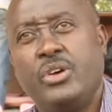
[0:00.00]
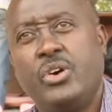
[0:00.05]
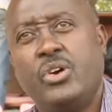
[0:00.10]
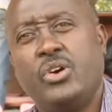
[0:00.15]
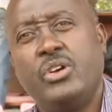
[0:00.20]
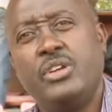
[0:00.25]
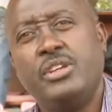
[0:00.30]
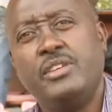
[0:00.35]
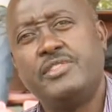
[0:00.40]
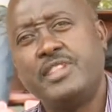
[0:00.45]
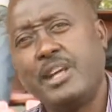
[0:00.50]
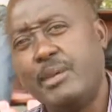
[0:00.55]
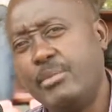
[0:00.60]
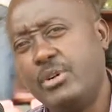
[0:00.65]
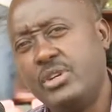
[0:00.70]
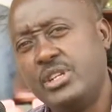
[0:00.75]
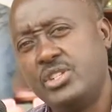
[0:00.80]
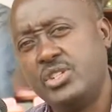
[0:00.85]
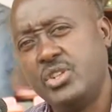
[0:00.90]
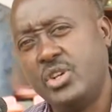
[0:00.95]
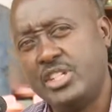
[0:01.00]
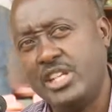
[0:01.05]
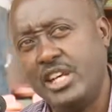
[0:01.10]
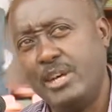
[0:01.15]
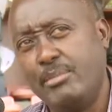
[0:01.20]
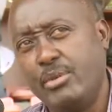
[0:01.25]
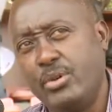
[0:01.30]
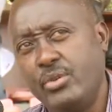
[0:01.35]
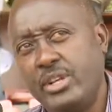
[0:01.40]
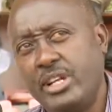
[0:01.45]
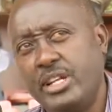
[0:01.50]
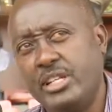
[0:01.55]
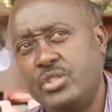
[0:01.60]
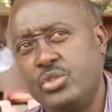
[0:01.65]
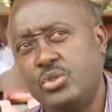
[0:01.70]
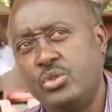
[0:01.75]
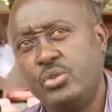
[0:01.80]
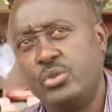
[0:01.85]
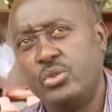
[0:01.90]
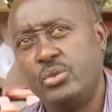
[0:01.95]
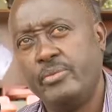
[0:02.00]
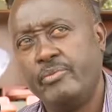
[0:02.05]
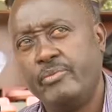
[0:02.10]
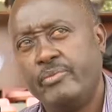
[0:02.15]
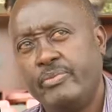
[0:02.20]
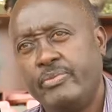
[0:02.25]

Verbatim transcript: Or if somebody is not able really to